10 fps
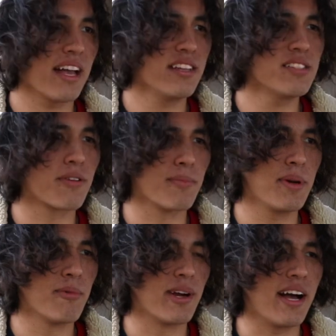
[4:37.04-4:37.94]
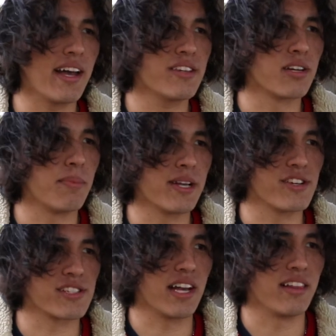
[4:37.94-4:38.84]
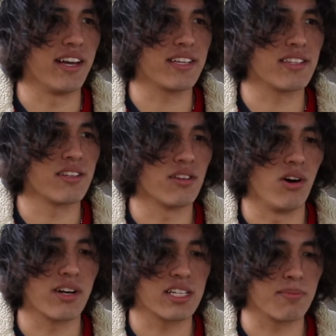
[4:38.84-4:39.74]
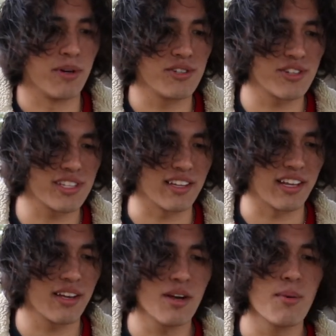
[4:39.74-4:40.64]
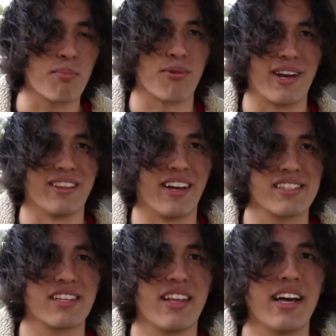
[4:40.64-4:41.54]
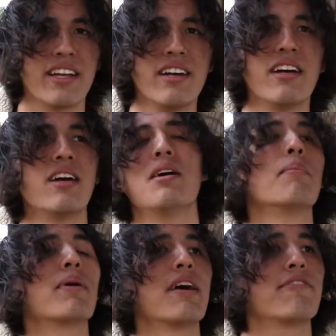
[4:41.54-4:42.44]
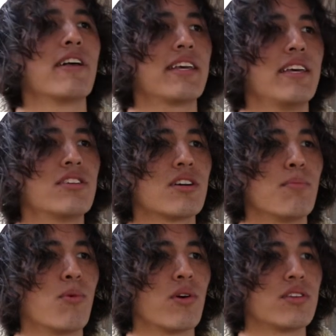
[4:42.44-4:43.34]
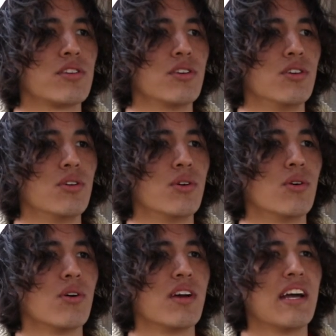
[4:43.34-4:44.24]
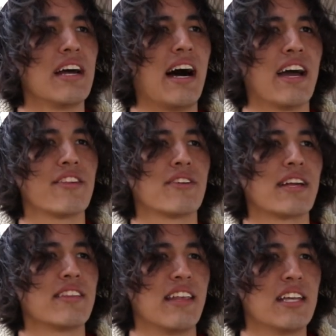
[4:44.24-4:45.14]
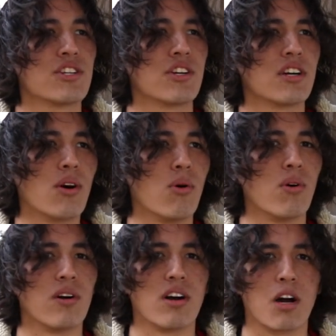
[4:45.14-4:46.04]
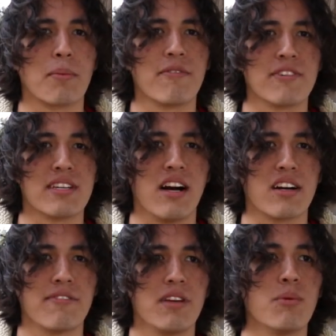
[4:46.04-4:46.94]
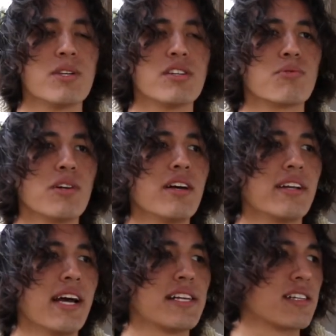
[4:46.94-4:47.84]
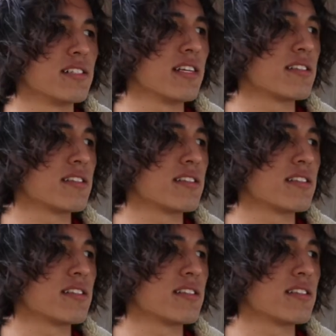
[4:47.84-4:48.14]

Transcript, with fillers: at least for me, when I took pictures, I liked long exposures and like bright lights a lot. But I feel like he took more to either like nature or urban photography, which is really nice because